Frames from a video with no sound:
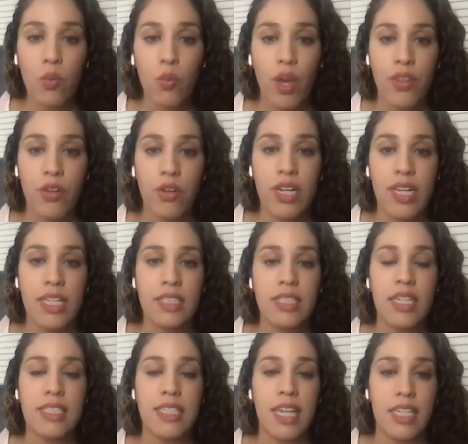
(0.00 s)
whether it's
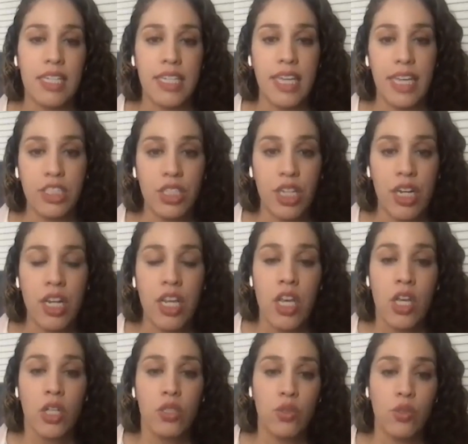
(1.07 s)
a delegation
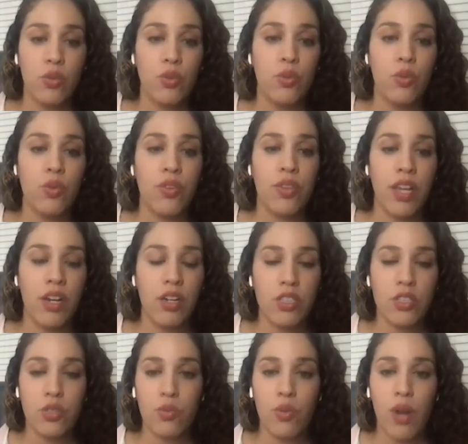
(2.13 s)
to their
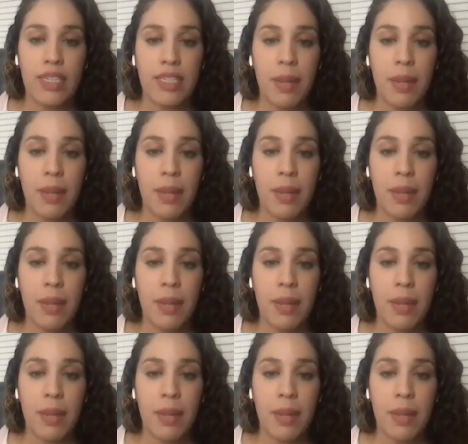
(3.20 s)
direct